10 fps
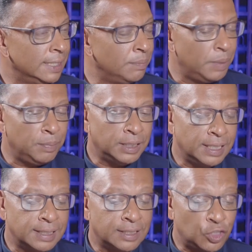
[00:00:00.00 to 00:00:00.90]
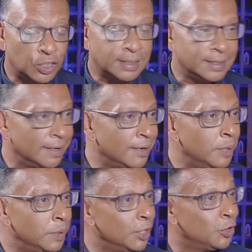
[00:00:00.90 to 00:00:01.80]
And people think it's just
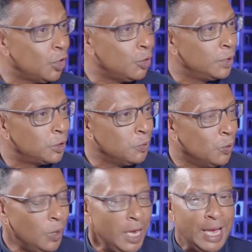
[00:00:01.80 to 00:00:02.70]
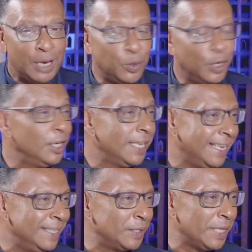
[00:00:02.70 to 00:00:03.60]
zakah, but there's so much more. And we're going to
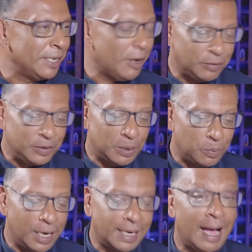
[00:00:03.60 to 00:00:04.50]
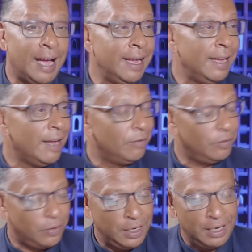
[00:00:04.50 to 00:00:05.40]
get into that after the break. I have a
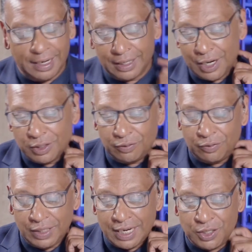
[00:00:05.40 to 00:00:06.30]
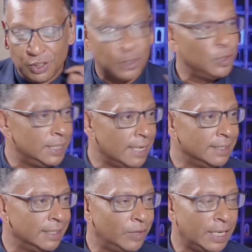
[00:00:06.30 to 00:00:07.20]
very close affiliation to
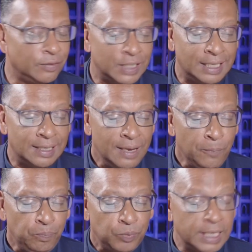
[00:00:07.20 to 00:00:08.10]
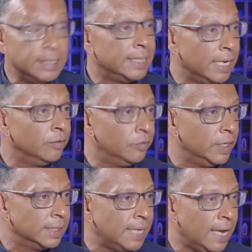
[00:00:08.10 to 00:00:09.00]
SANZAF and I've seen things done
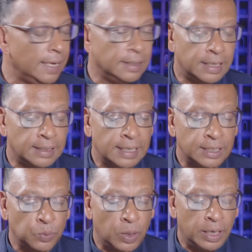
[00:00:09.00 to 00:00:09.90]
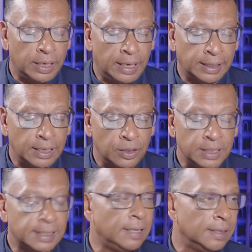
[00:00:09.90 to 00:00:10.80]
firsthand. And that is why I can
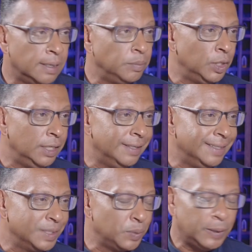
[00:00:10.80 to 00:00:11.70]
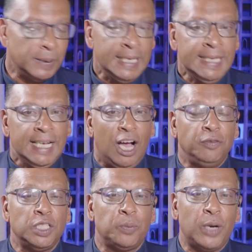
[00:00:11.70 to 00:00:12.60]
only say alhamdulillah as well.
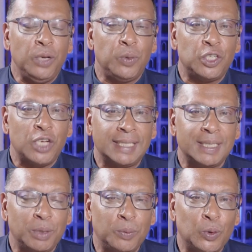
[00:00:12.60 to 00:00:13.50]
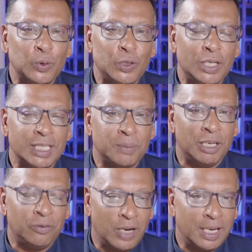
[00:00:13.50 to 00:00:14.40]
After the break, we chat a bit more to
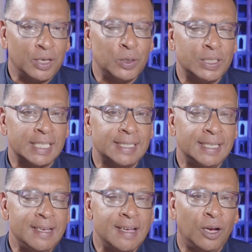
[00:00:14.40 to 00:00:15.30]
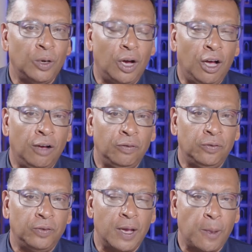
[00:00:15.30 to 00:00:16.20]
Yasmina Francke, who is the CEO of
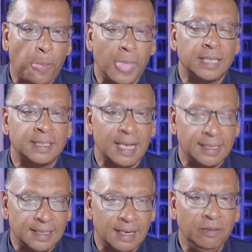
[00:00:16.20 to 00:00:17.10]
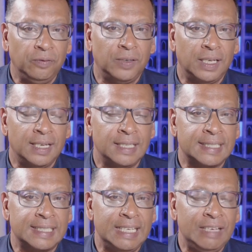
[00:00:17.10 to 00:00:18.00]
SANZAF.
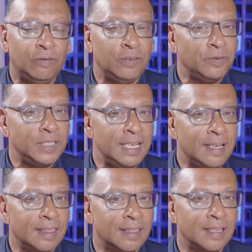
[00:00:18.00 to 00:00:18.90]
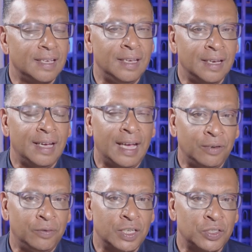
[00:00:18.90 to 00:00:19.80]
It's the 50th year
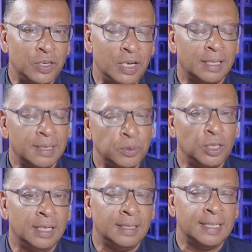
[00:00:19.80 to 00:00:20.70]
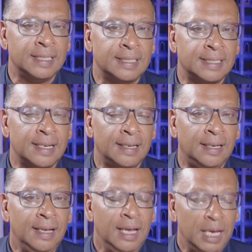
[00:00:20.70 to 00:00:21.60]
anniversary, alhamdulillah, that is
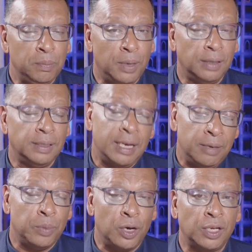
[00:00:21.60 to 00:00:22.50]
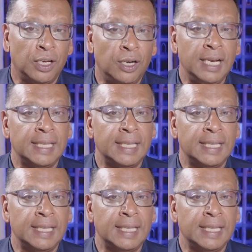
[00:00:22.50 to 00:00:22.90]
they're embarking on.